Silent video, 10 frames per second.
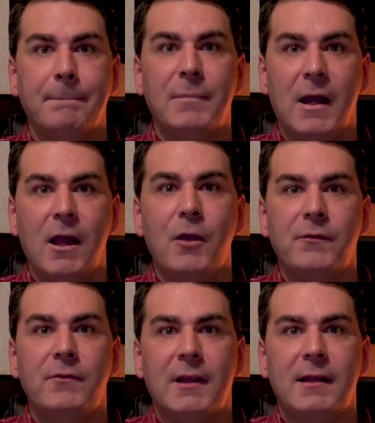But I hope
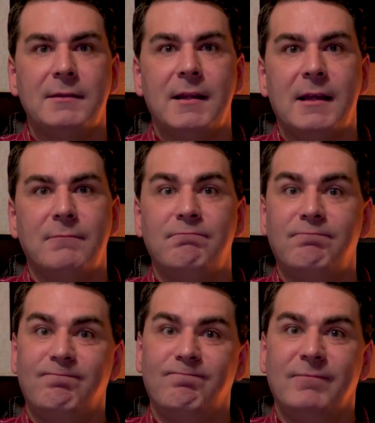you've not let us down.
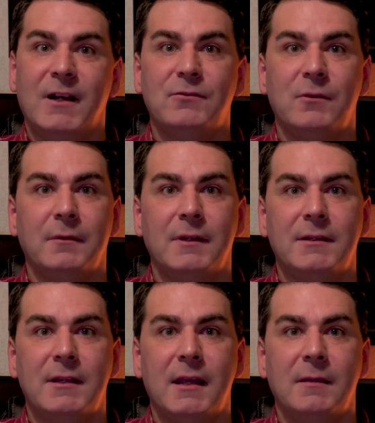That's what I'm going to
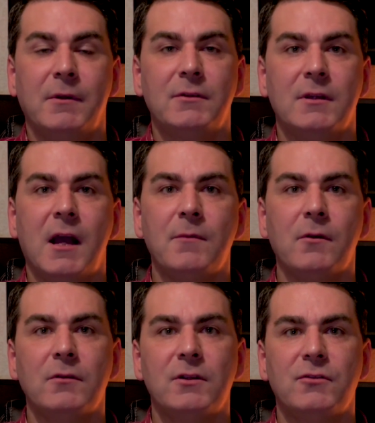say, because I'm
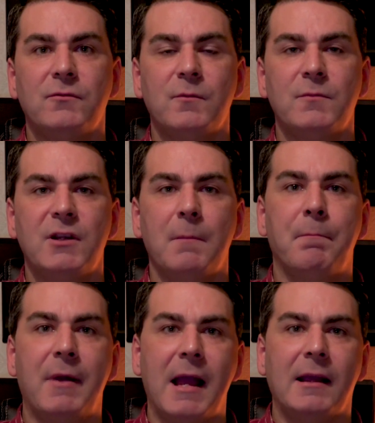not going to jump ship
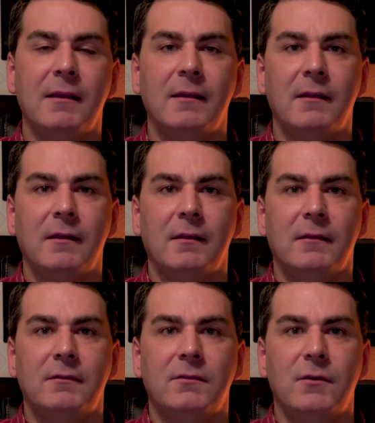back
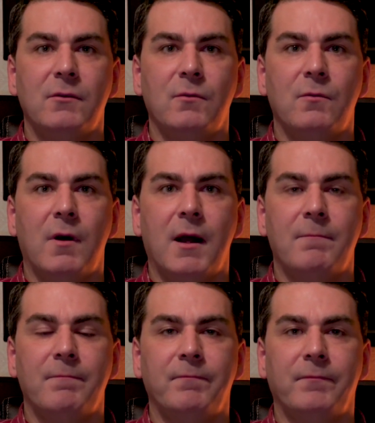to
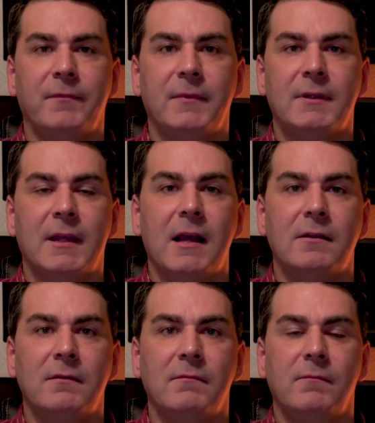
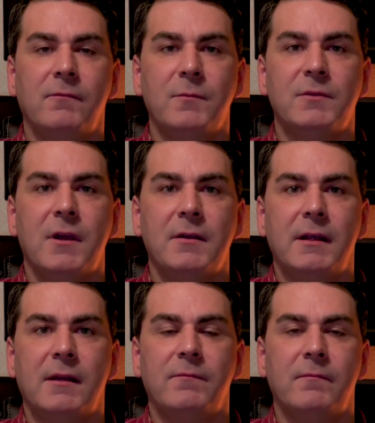Canon from
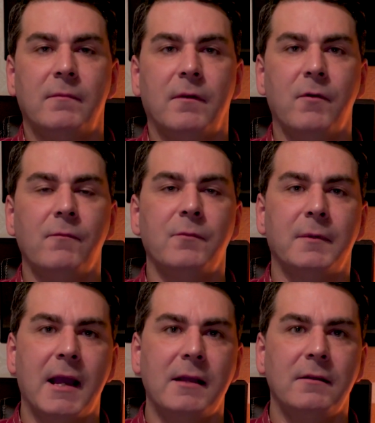Sony. I've gone from
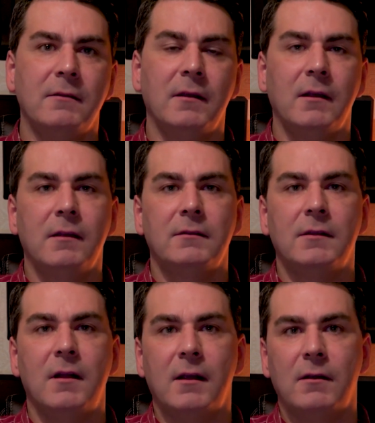Canon
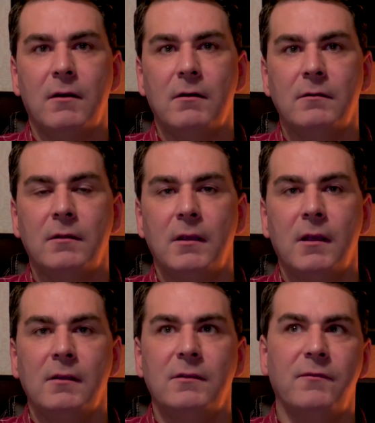to Nikon
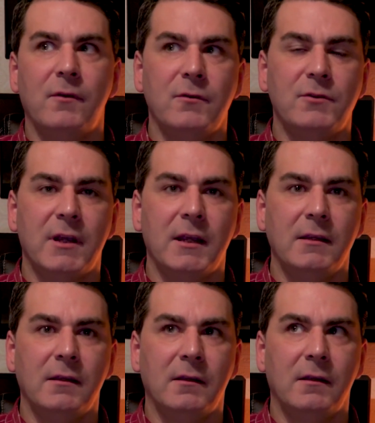to
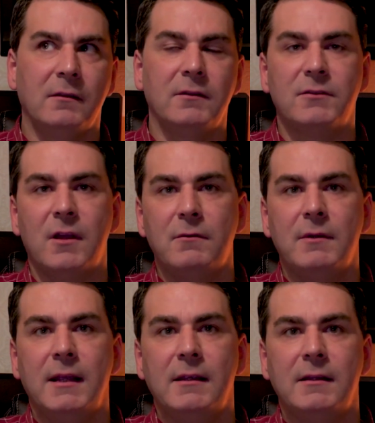Fuji to
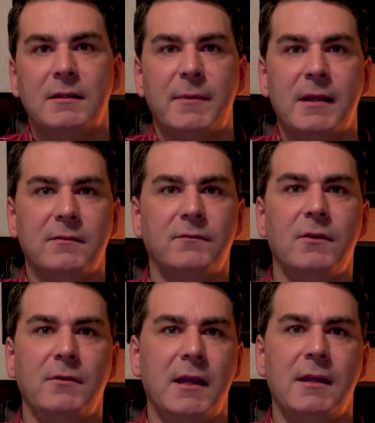Sony in the space of
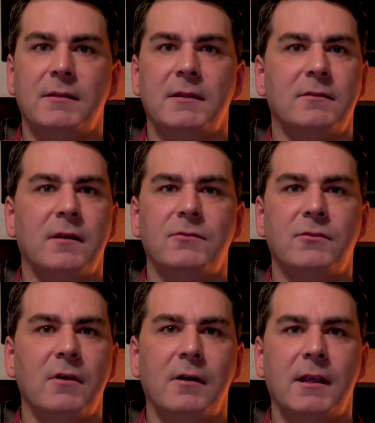2 years, and I
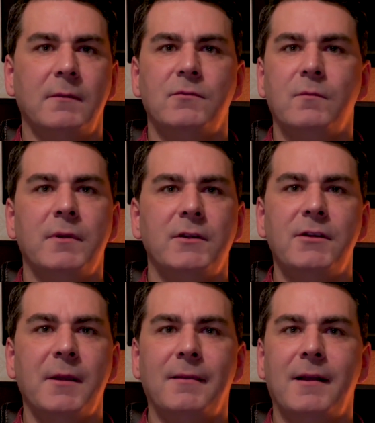just can't keep jumping
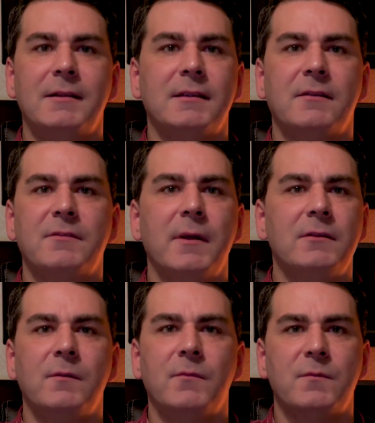ship like this. I've
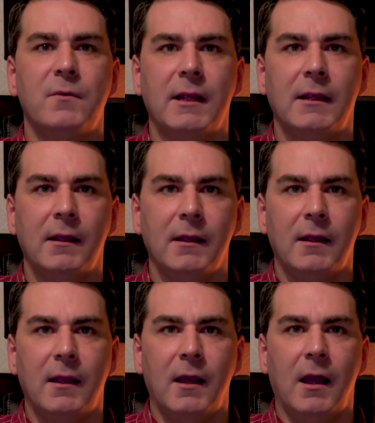spent too much money.
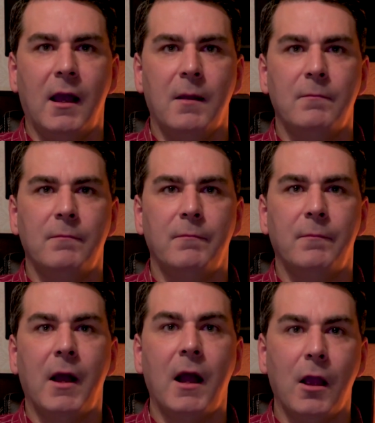
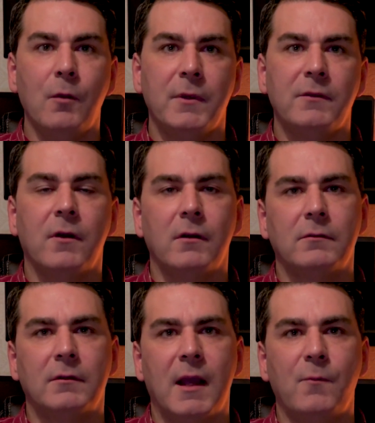But I hope that you've got a
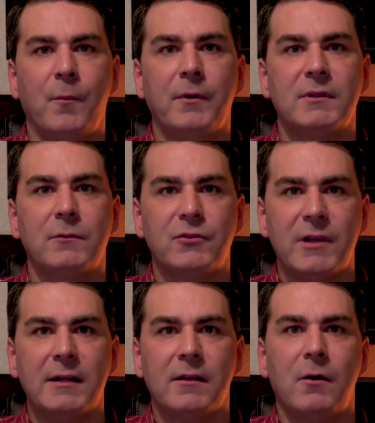good camera, because it will
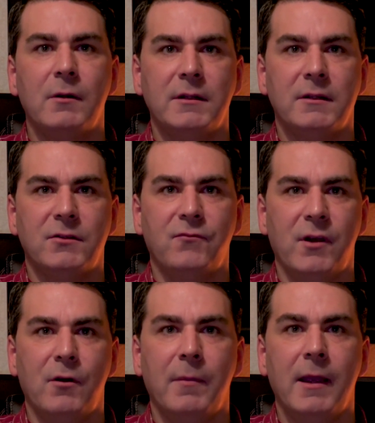shake the whole
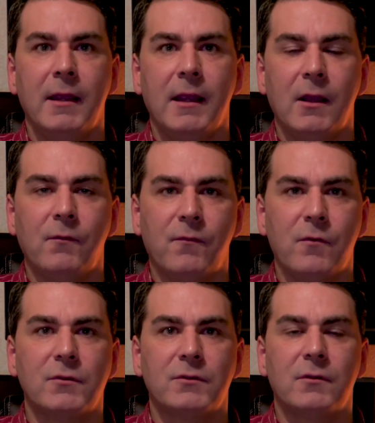industry up. It will
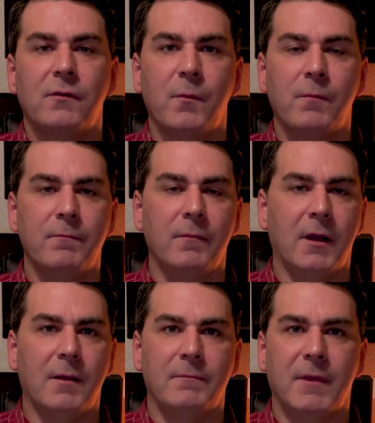force other
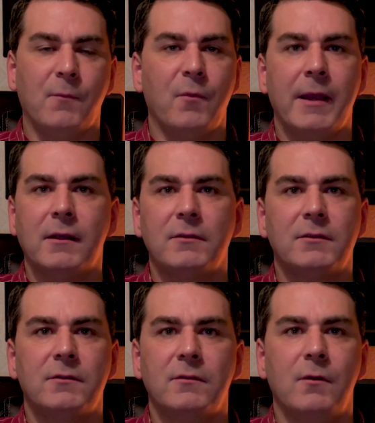camera
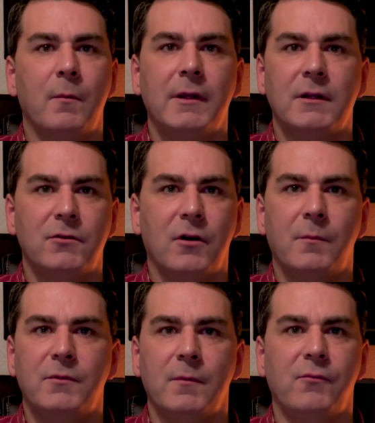makers to do a better
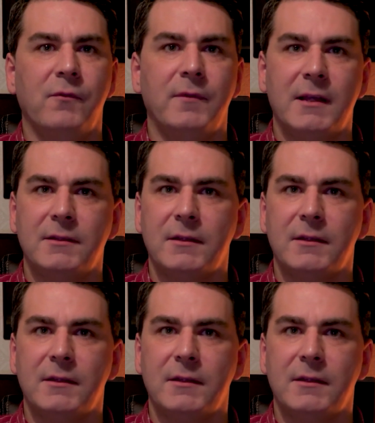job, to improve their